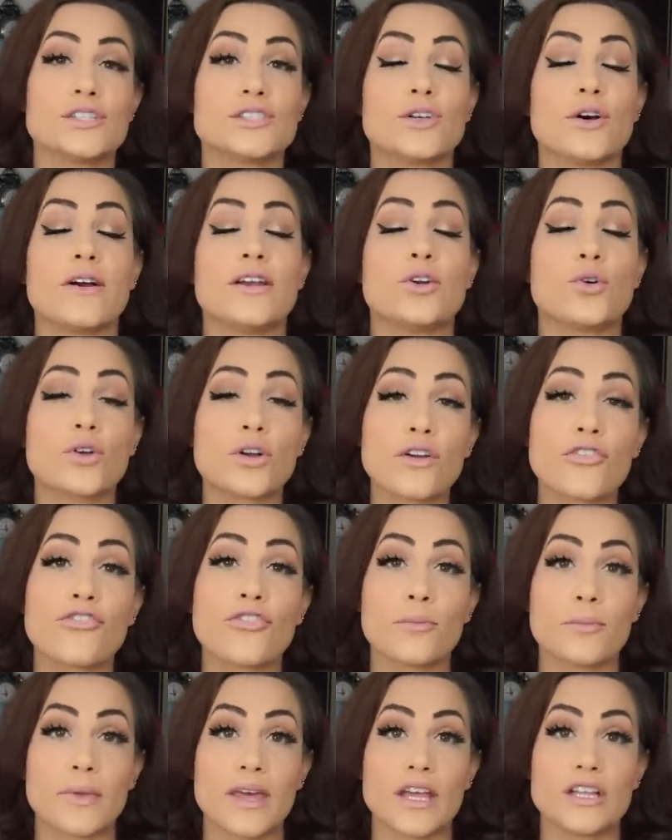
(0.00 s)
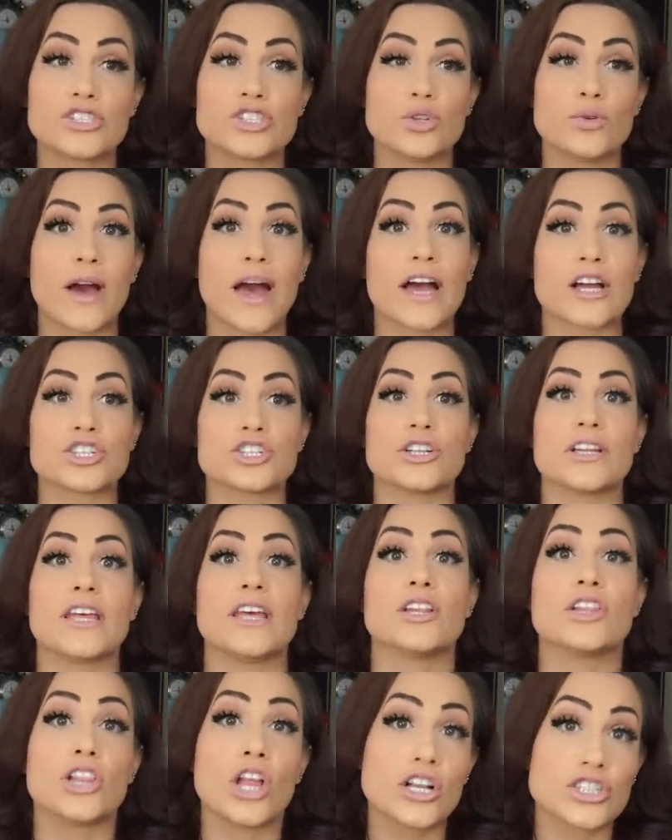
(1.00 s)
So in order for me to
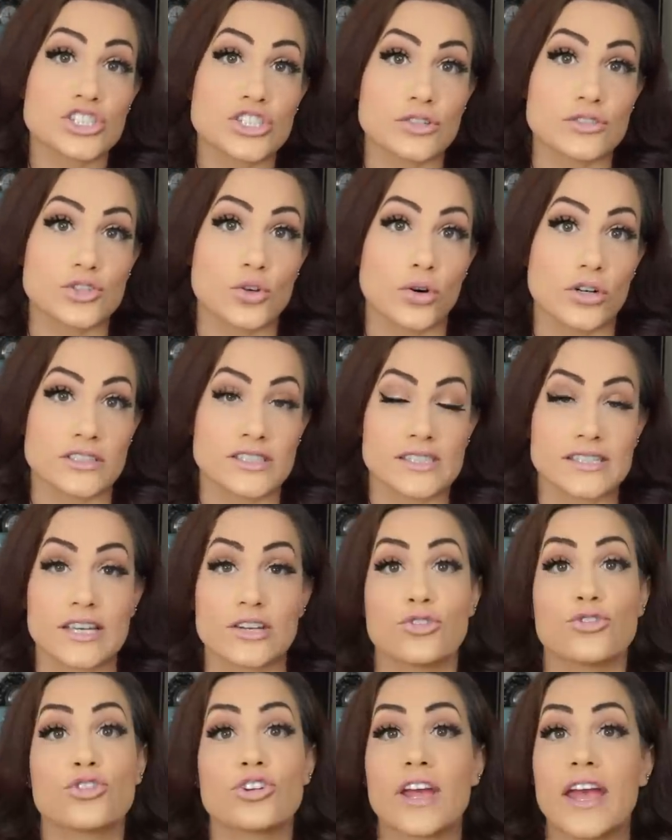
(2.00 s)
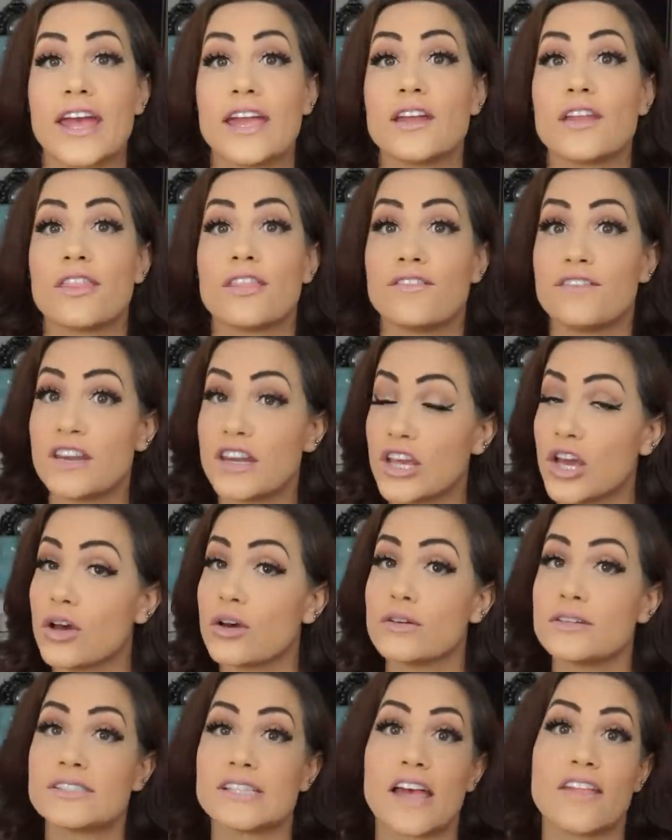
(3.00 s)
actually launch those courses and create the
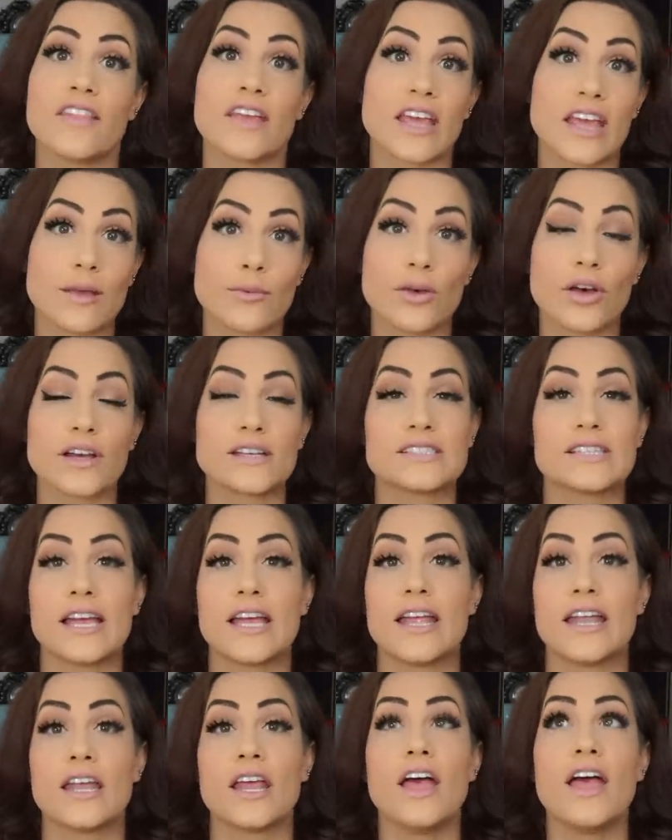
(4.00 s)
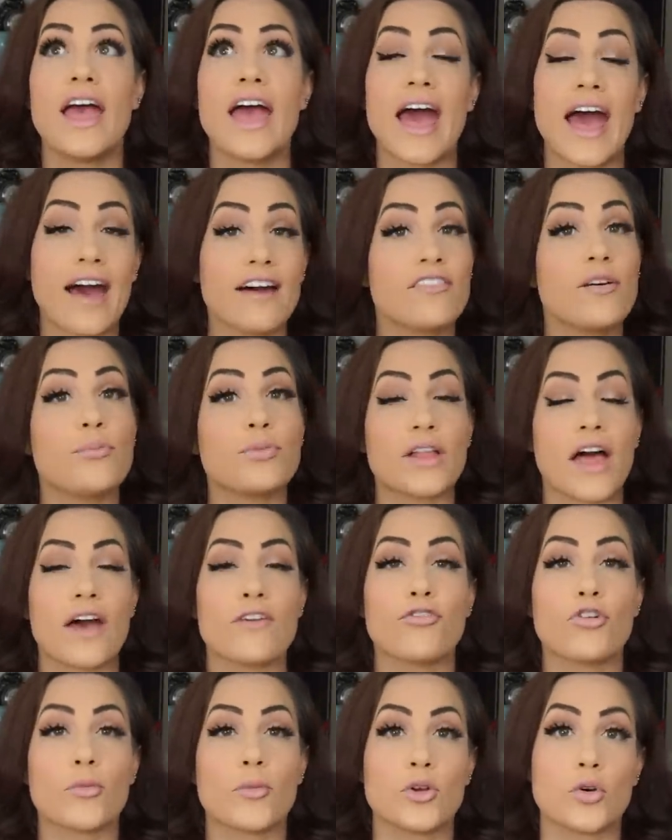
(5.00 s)
videos and the eBooks and have a
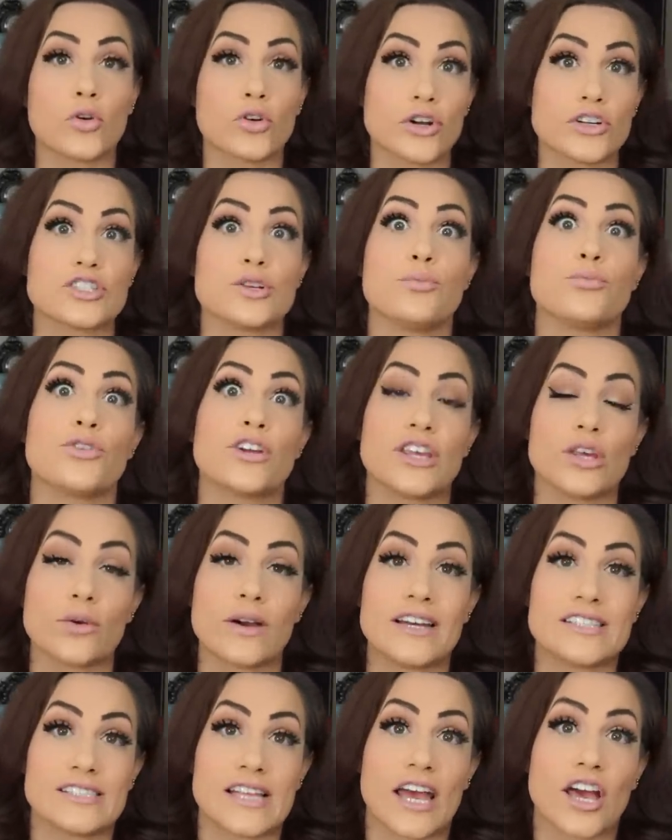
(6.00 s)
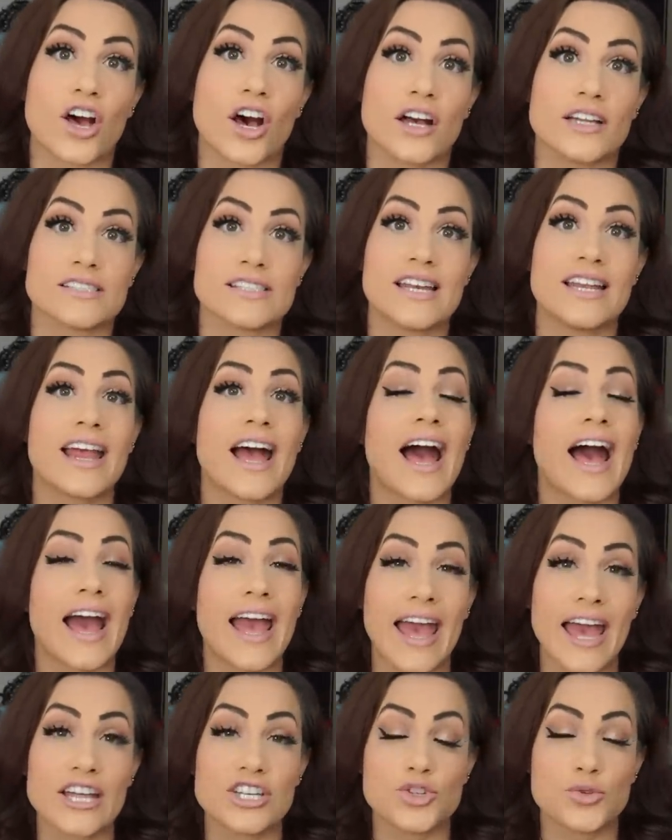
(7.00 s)
platform in order to bring you guys that content,
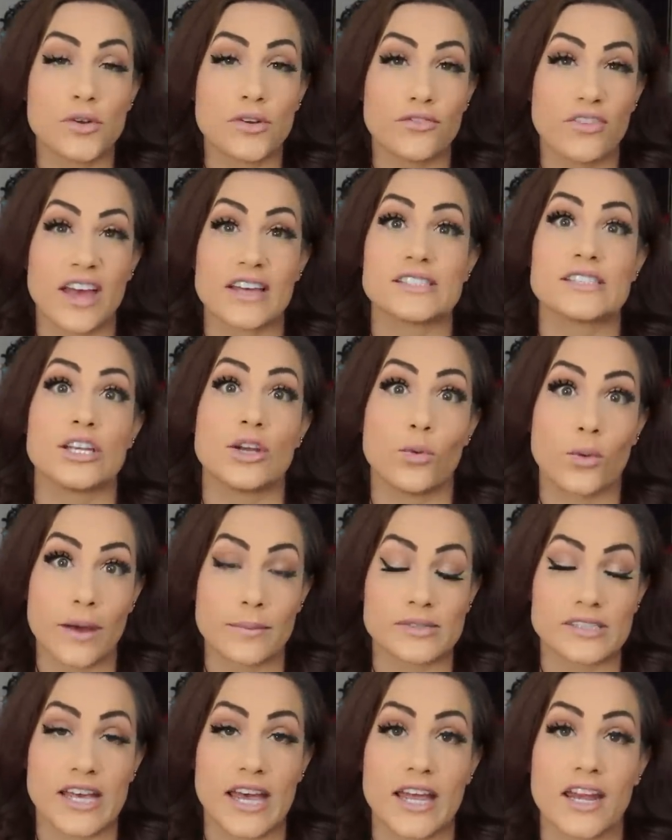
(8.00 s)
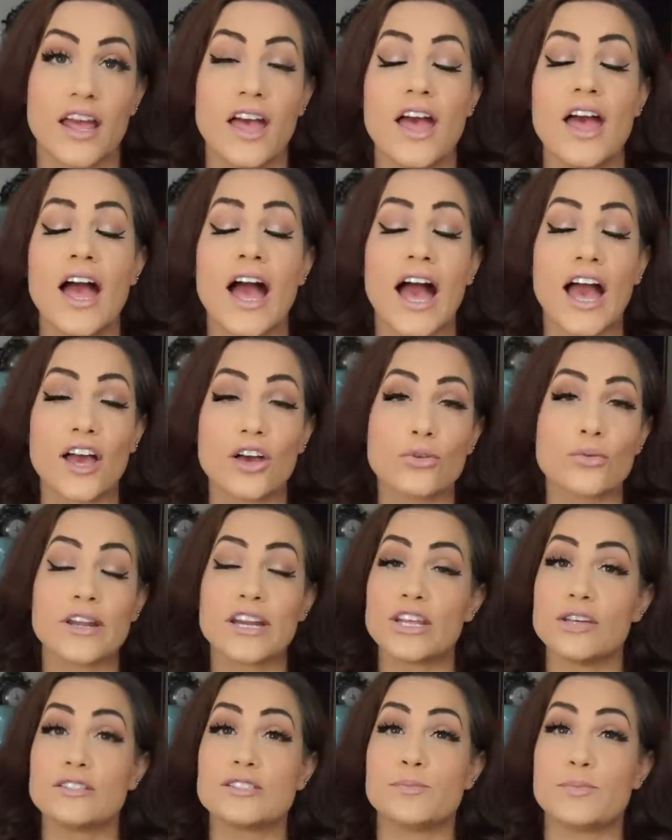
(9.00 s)
I had to invest in a website. I
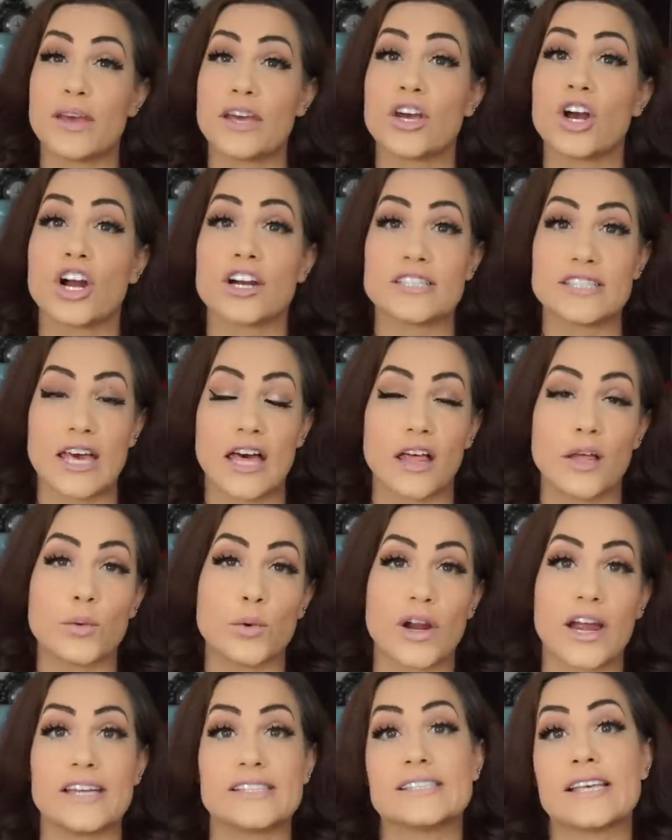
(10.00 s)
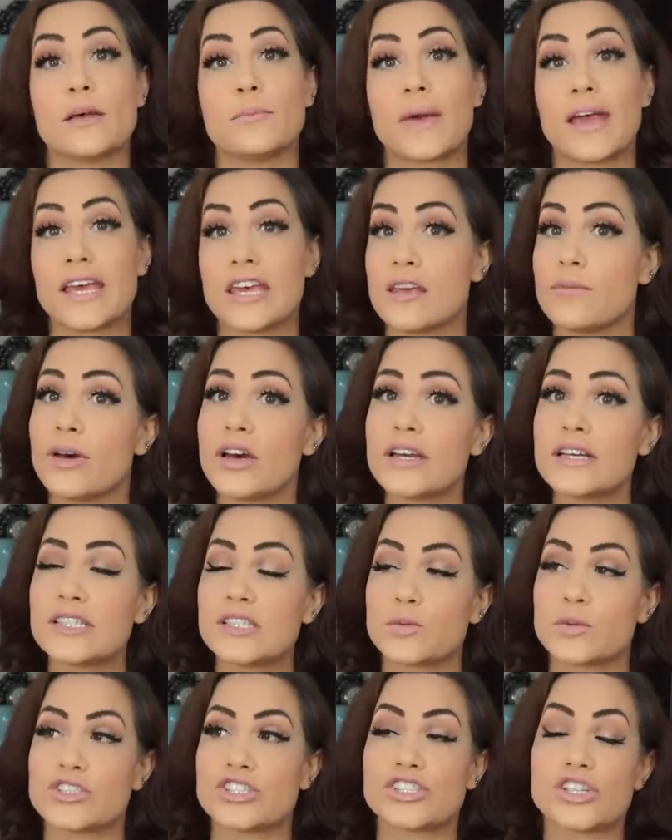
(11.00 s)
already use Big Cartel where I sell my
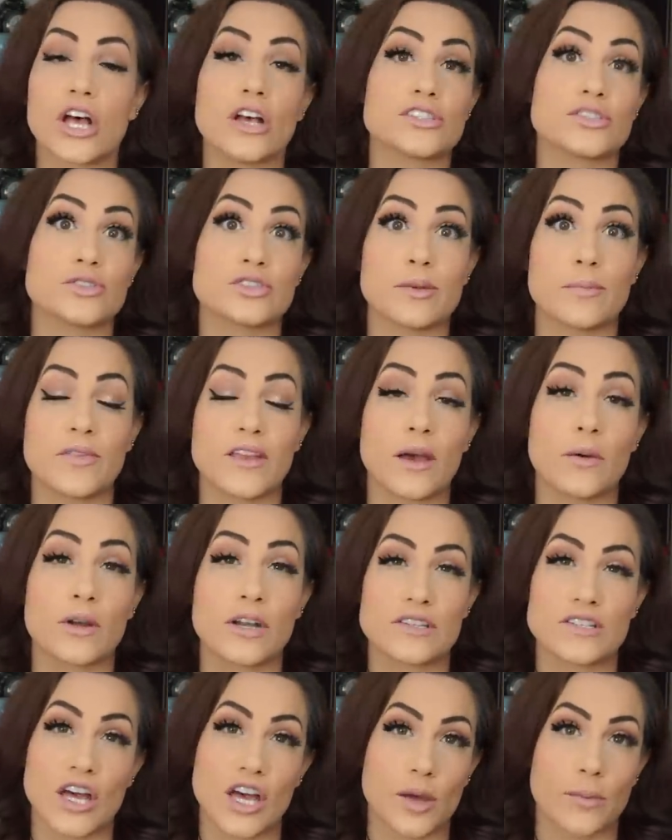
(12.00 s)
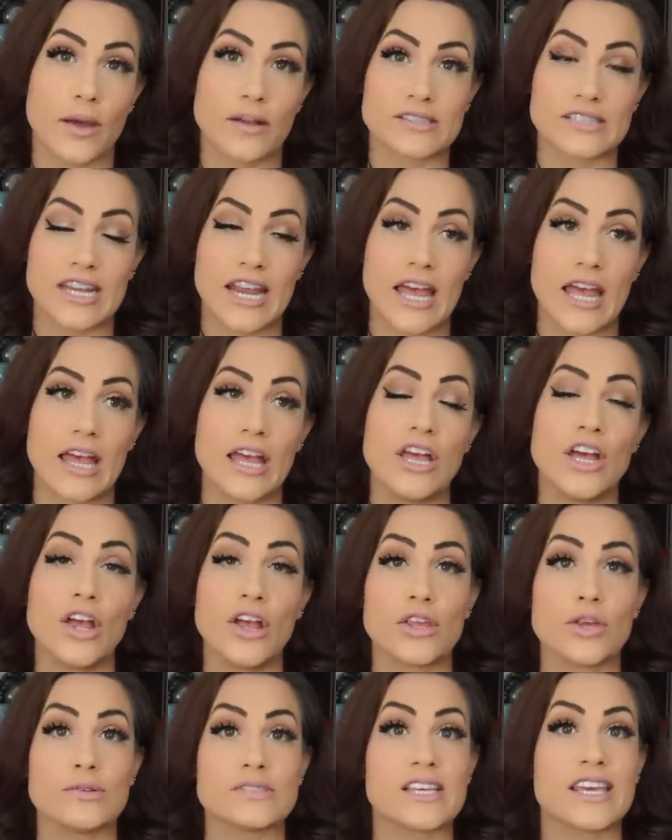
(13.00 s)
eBooks, which is also something I wanna talk about today,
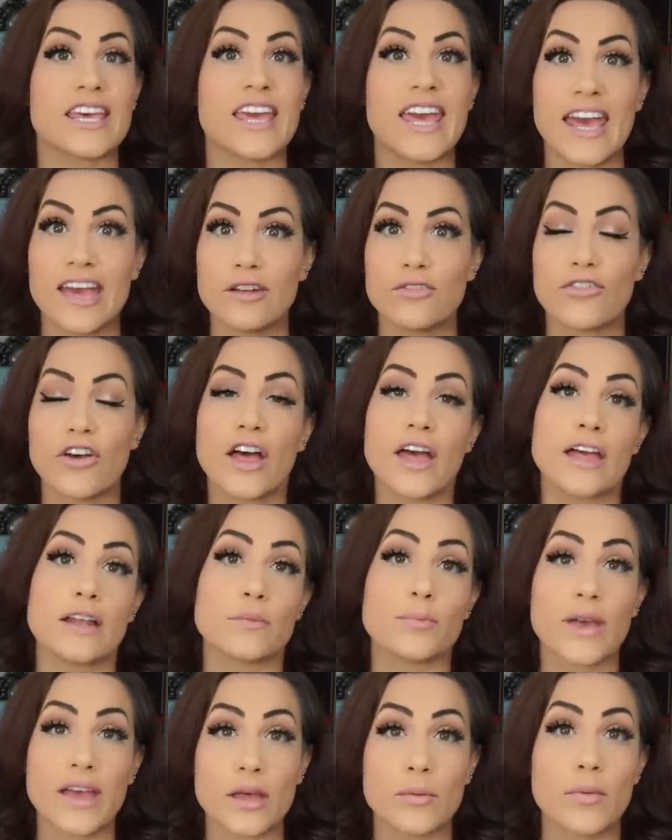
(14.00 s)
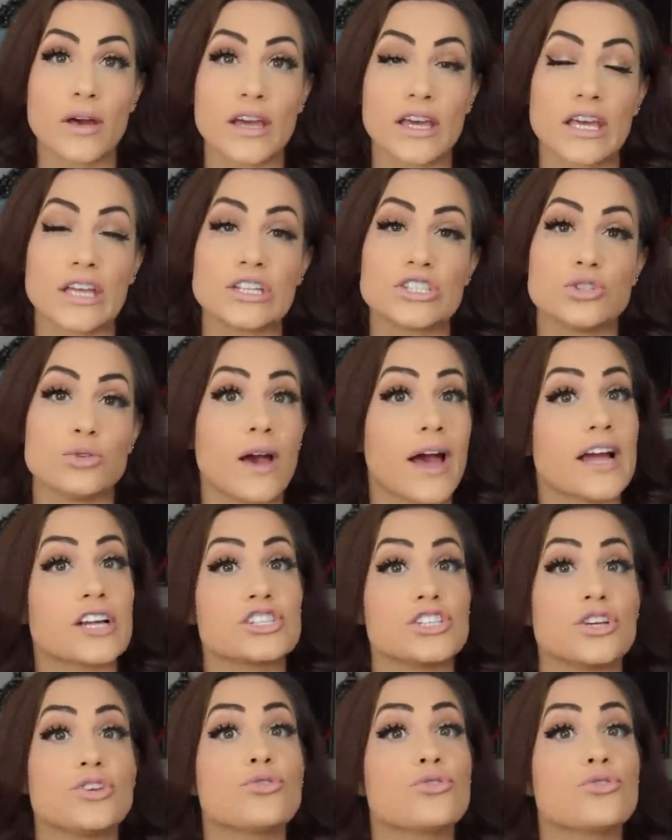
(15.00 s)
using Canva and PicMonkey to actually